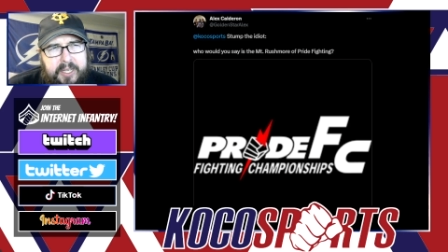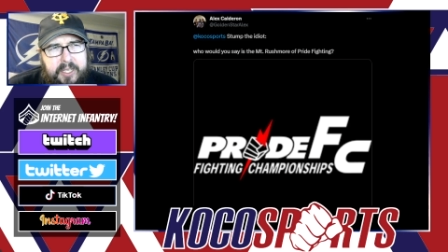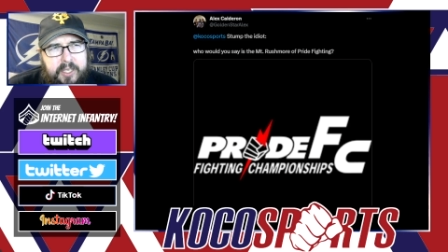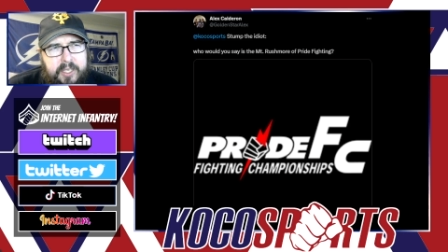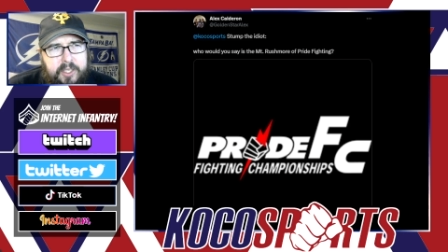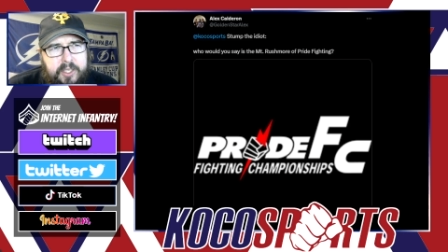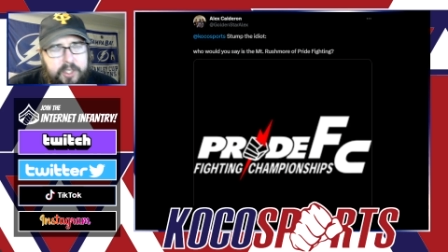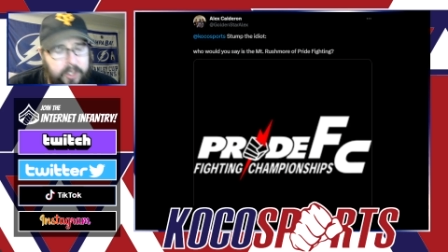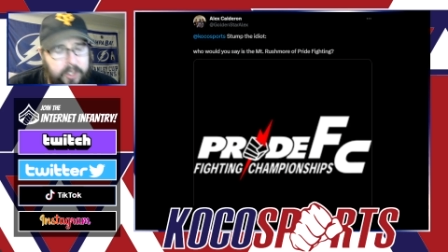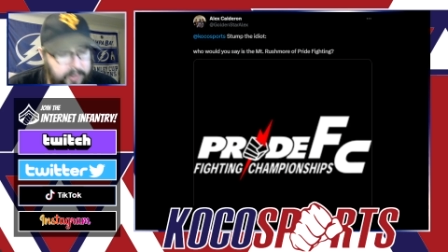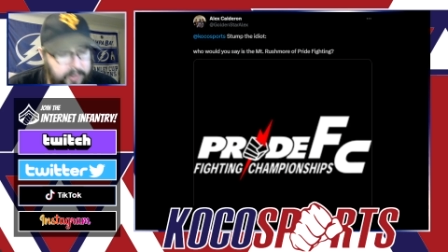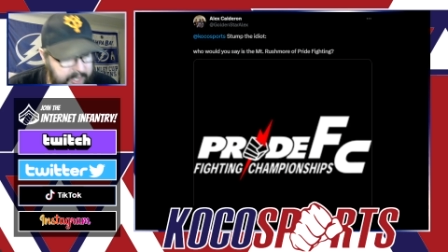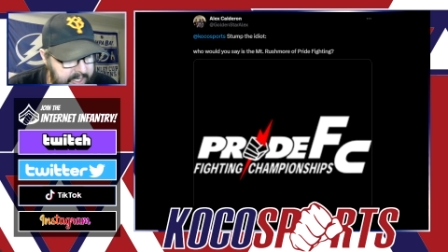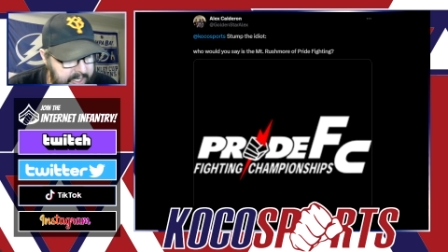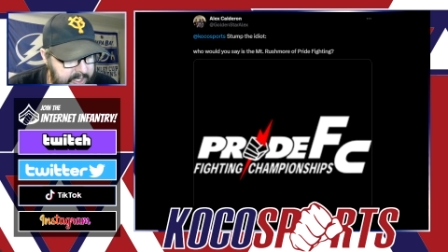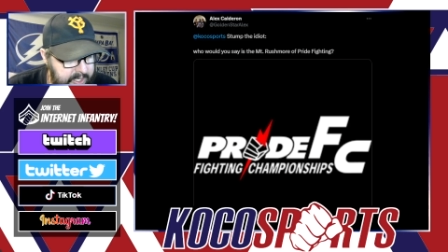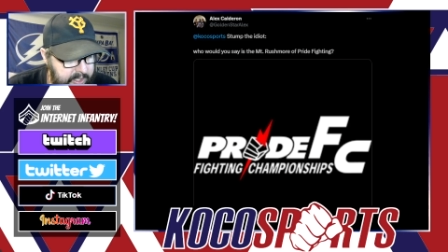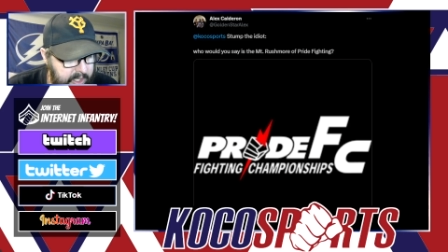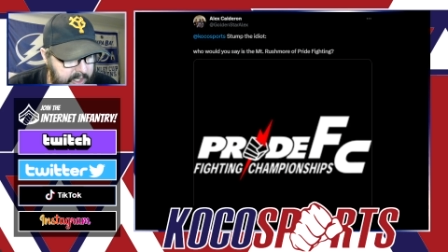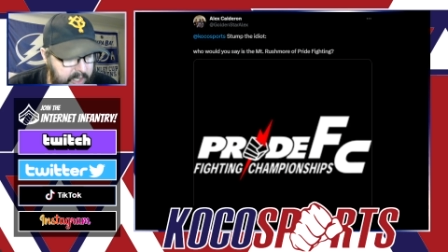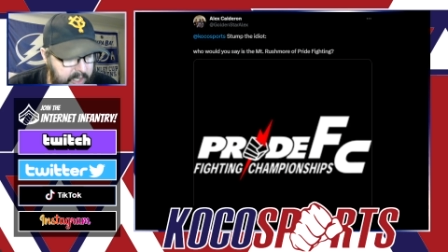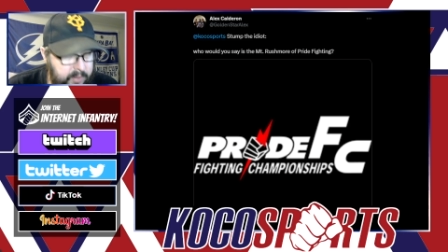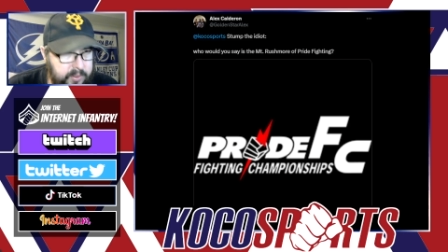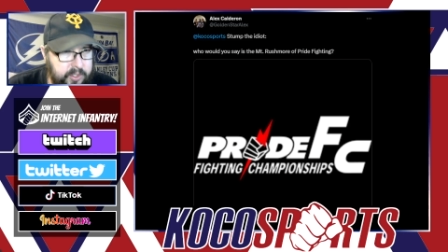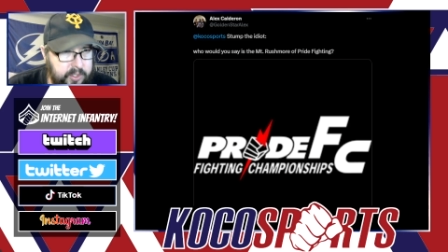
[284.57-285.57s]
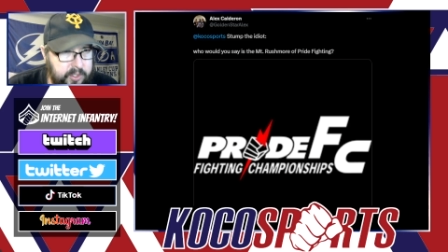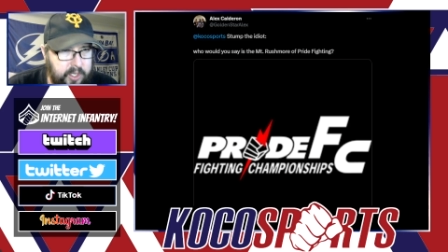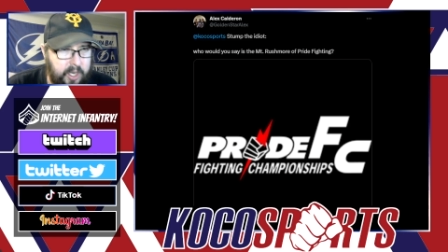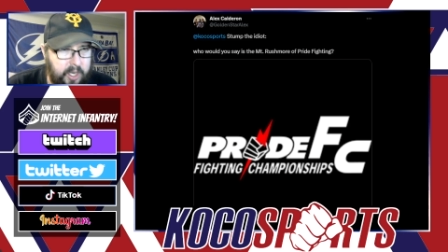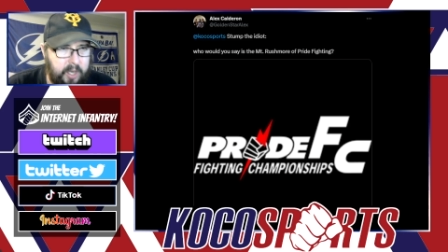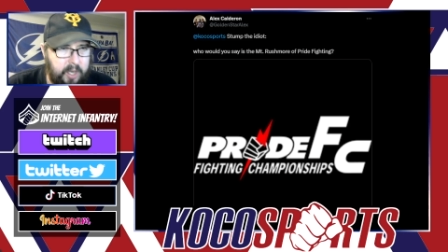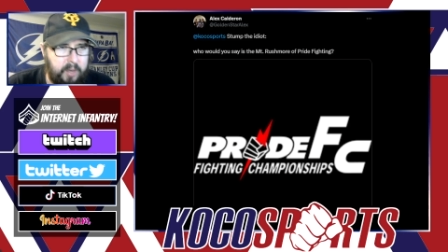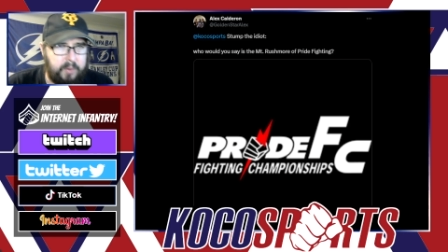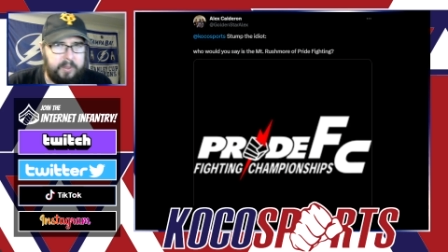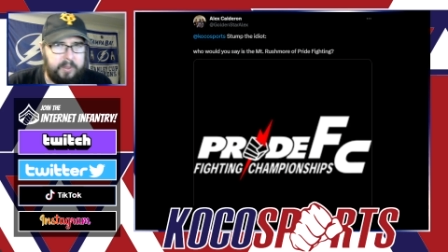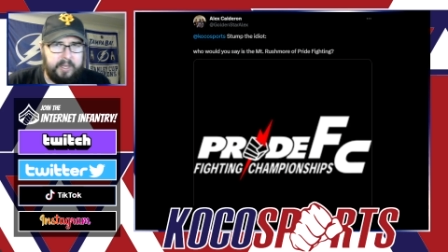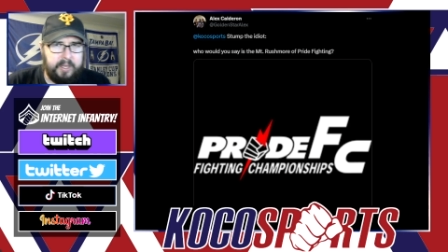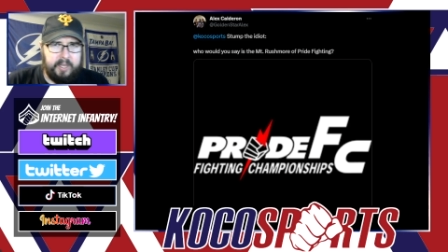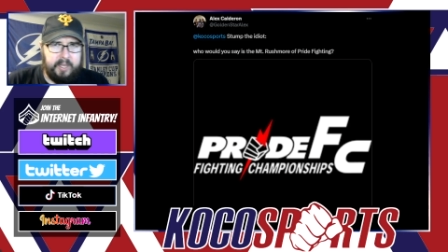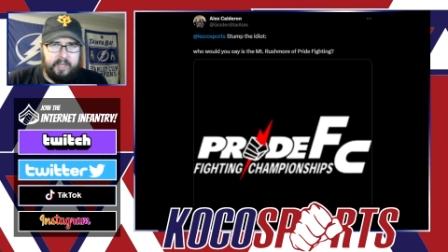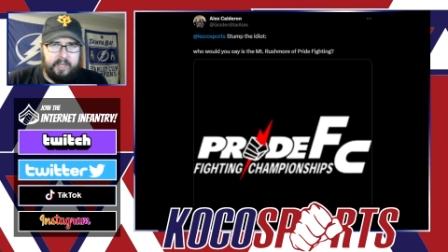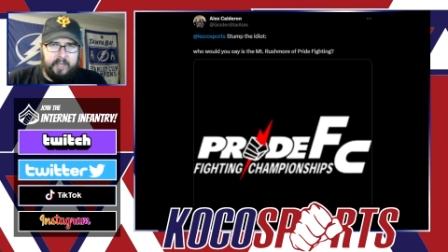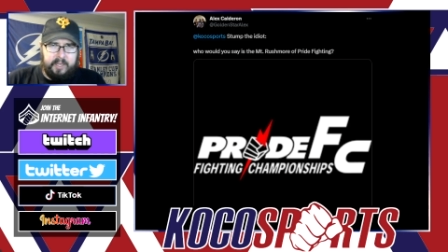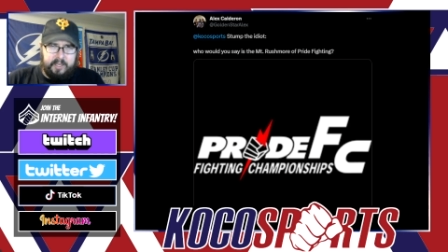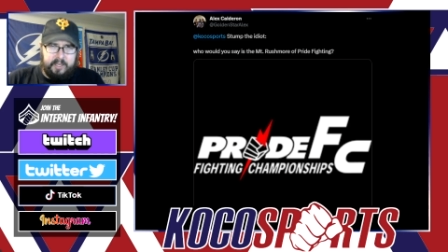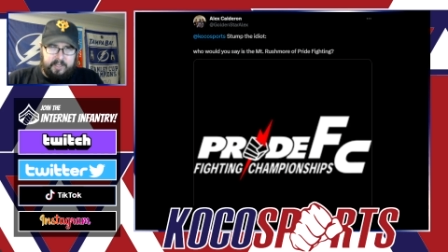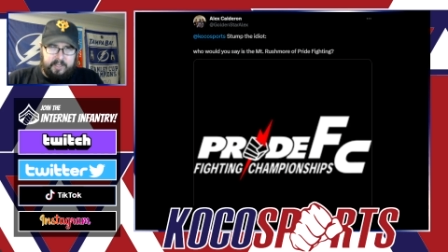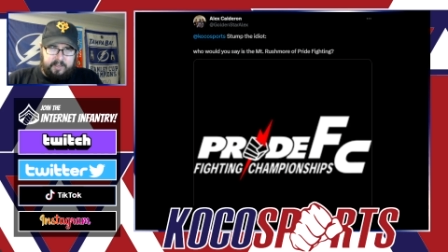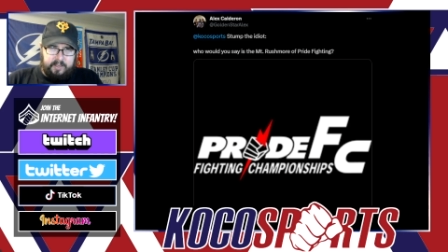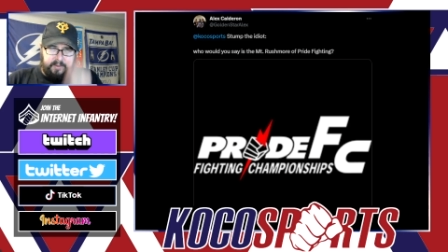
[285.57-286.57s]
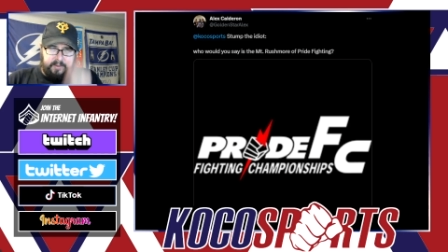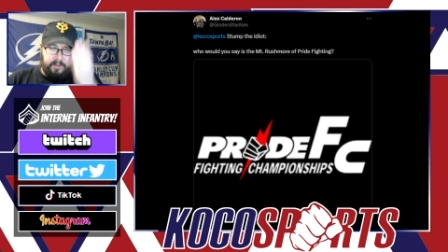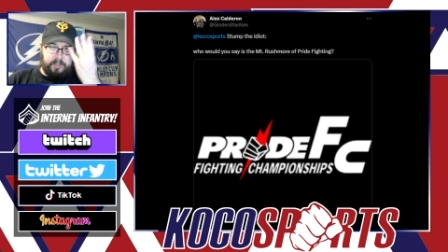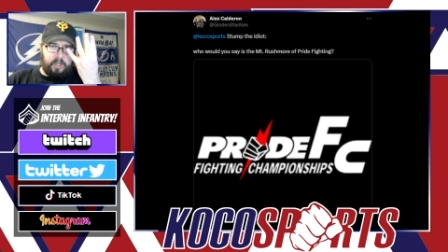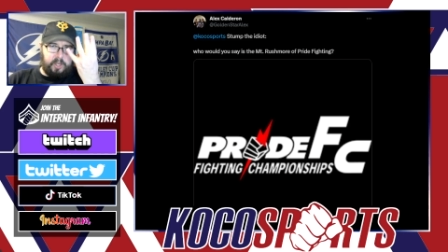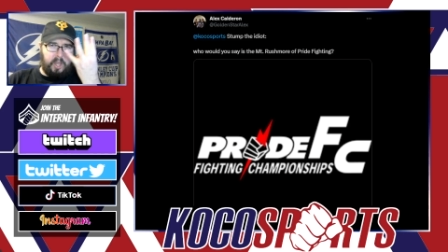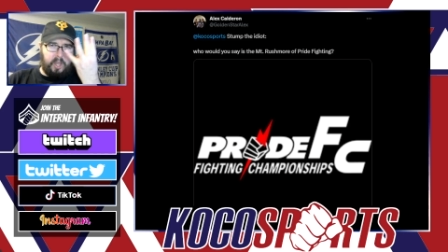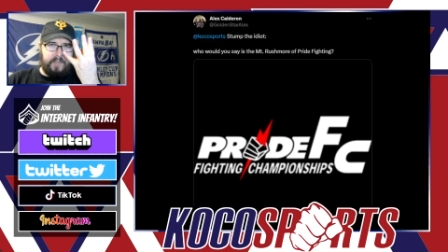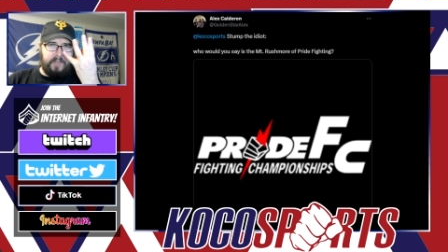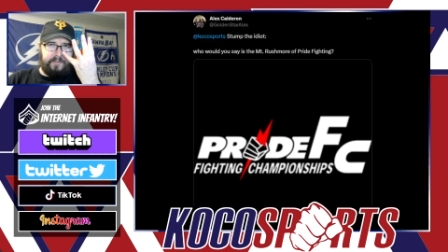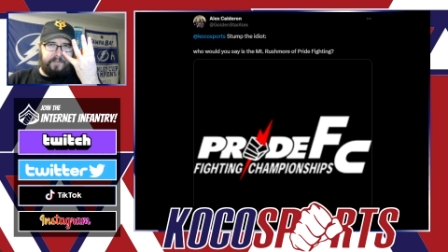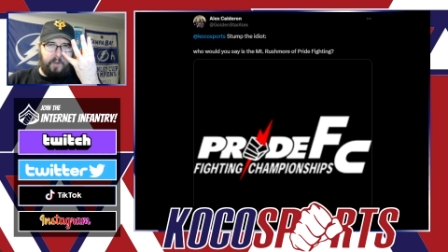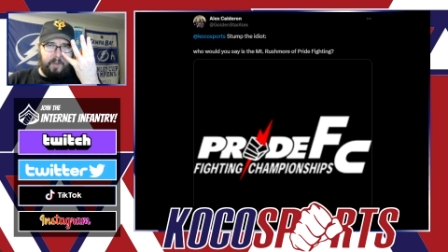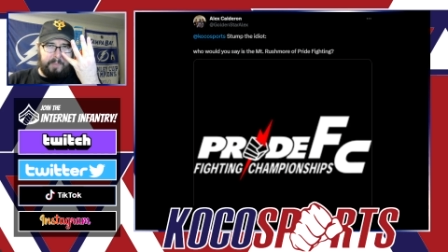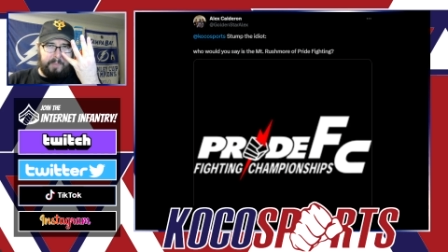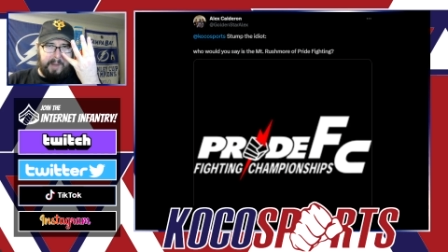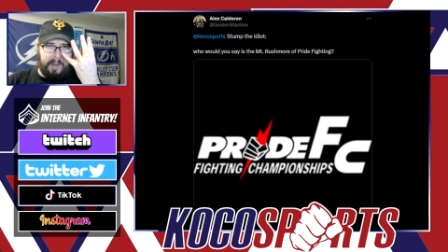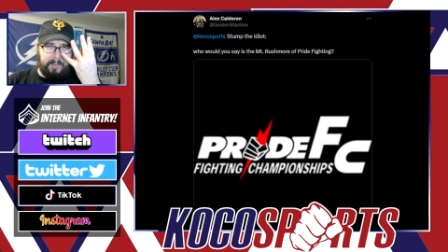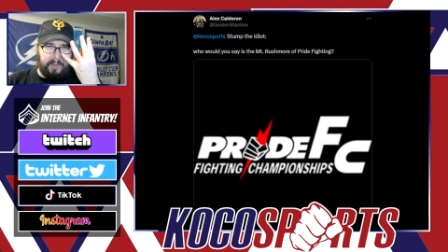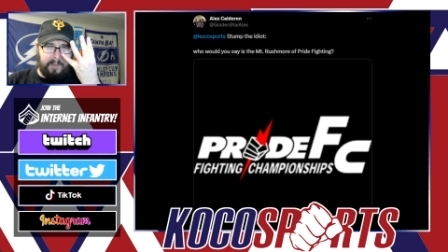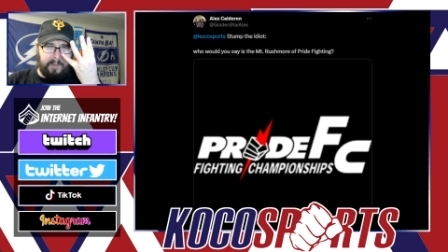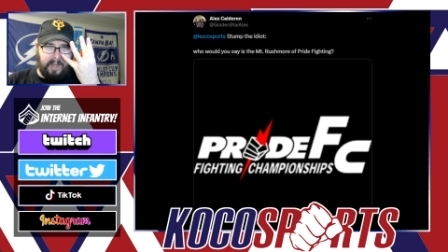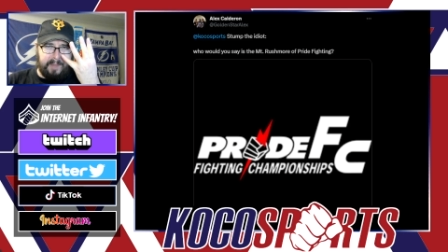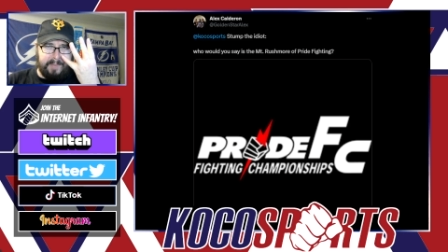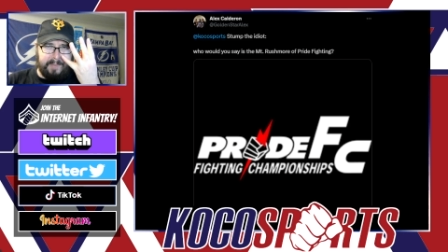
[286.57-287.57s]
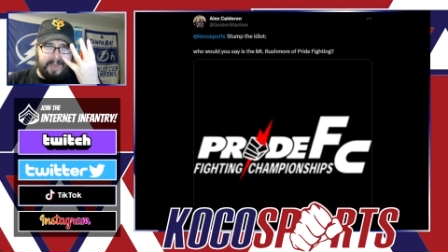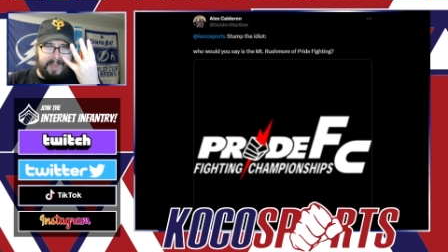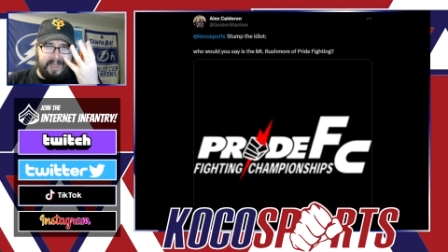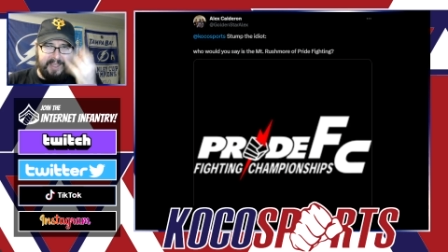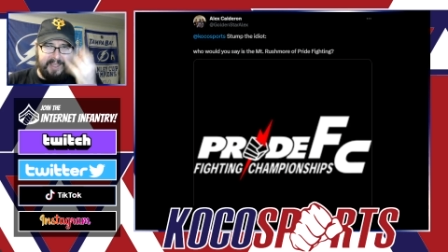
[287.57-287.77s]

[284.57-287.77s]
So there you go. So there's only 4 people on Mount